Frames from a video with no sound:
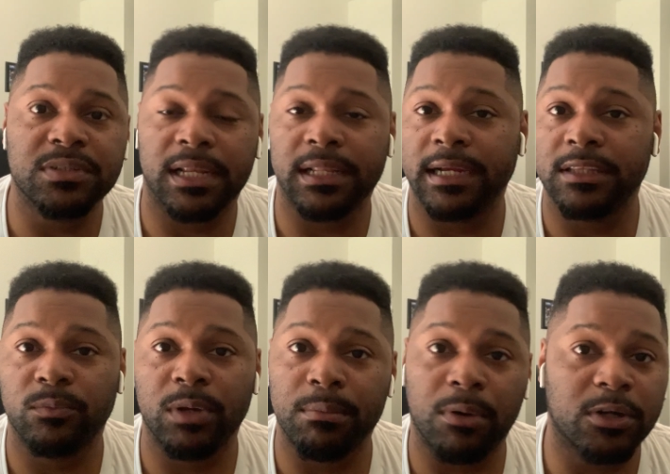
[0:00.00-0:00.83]
I like the
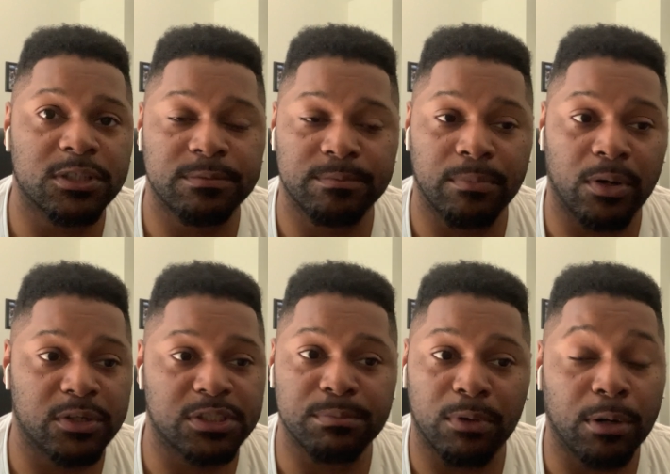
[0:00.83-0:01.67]
way Marcus
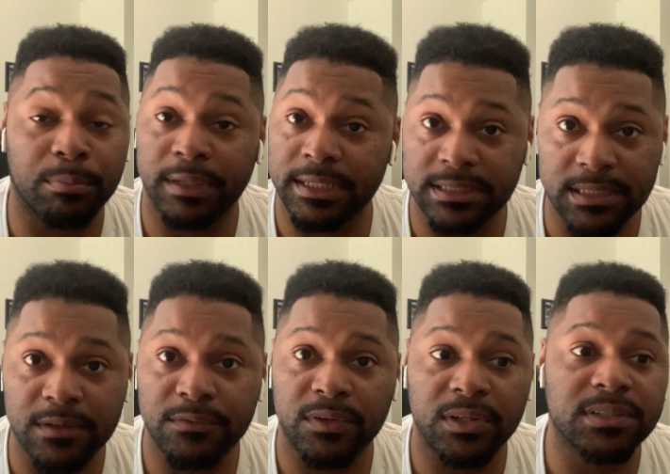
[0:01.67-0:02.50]
Marcus Smart plays
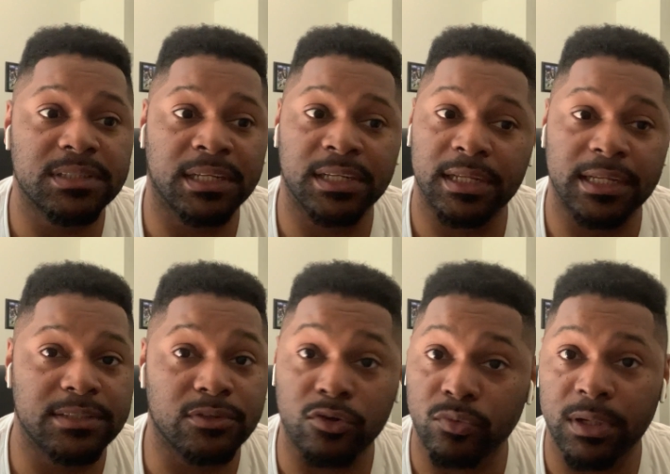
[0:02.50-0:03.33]
defense, and
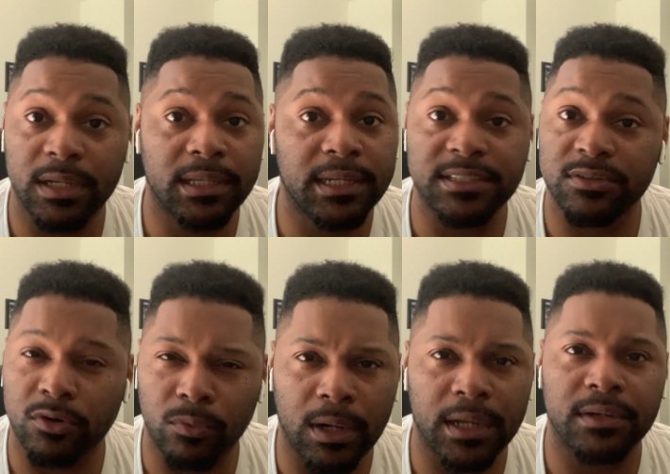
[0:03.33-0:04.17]
he's a gritty, he's a
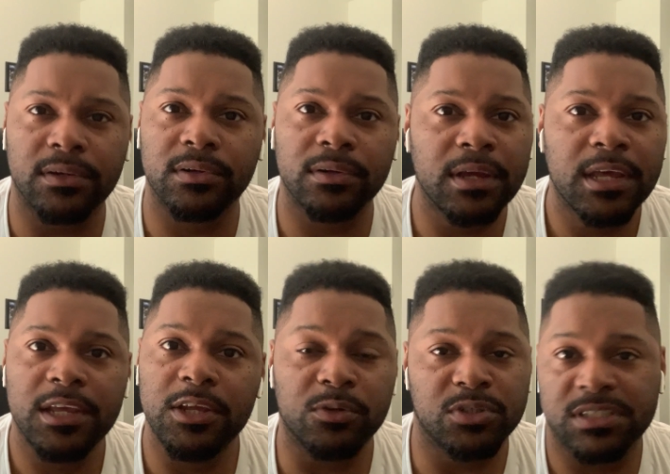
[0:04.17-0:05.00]
grinder.
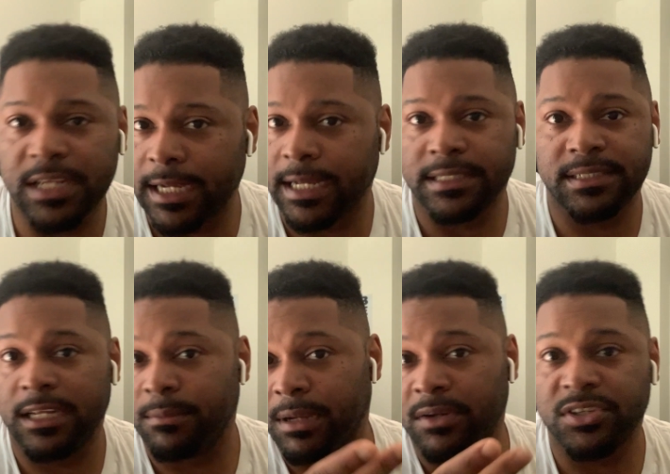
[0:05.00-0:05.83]
You know, just like I said
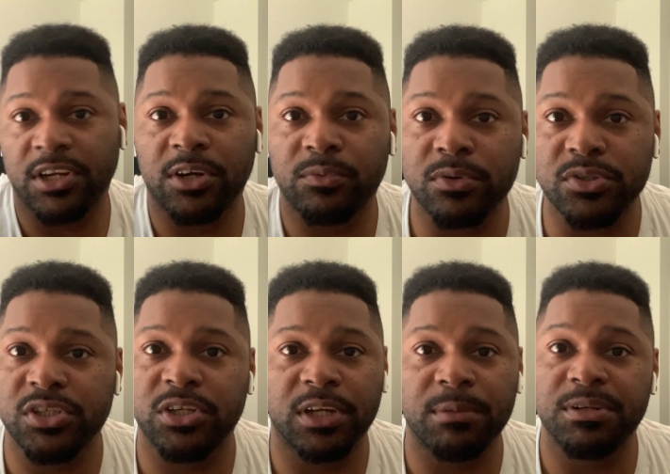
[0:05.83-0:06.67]
about Terry
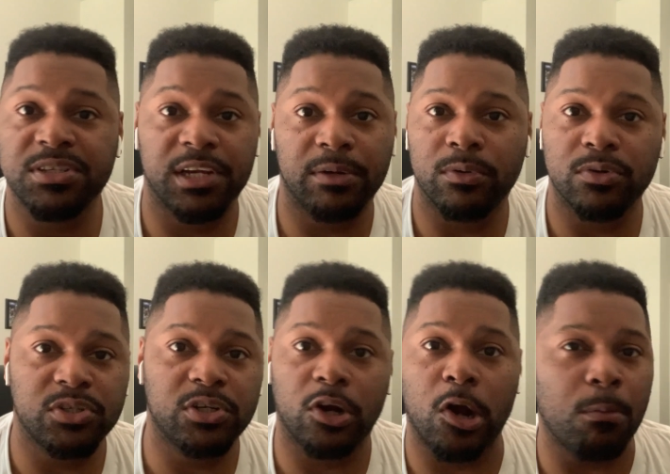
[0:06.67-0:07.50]
Rozier, him and Terry
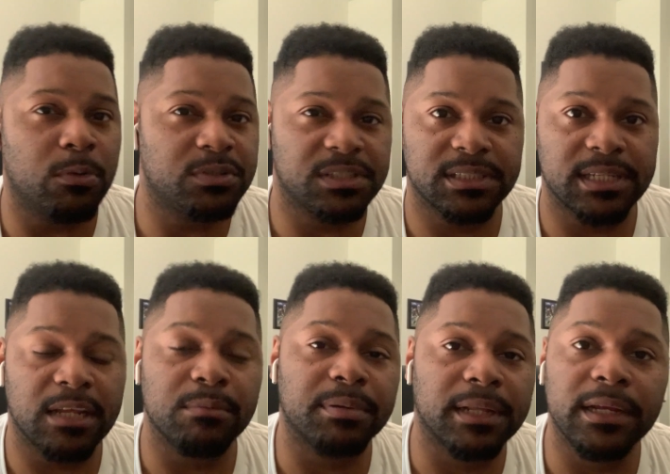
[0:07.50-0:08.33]
Rozier are almost the
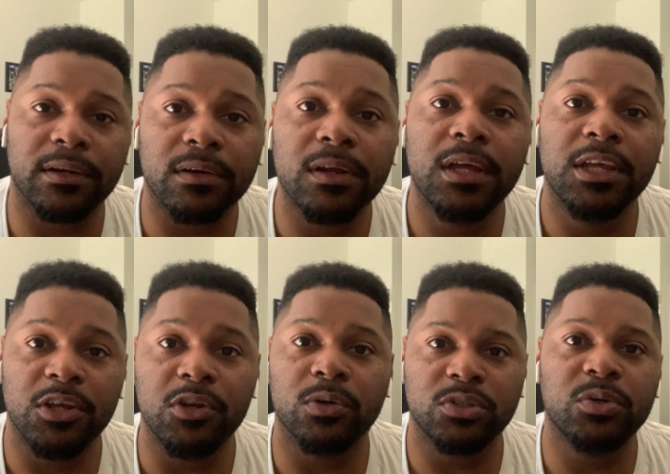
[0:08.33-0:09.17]
same player, you
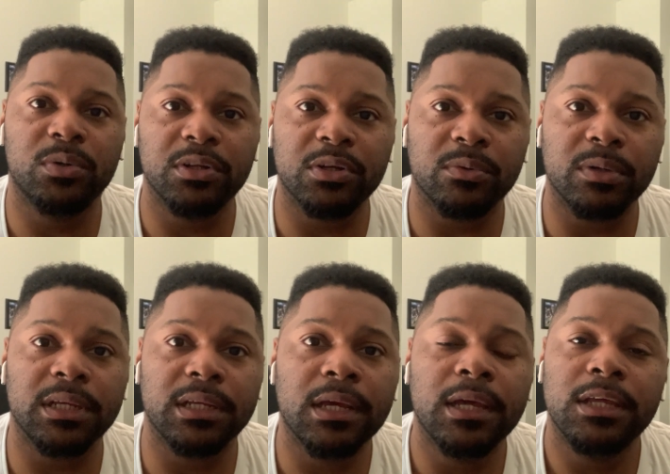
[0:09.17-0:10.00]
know, to a degree.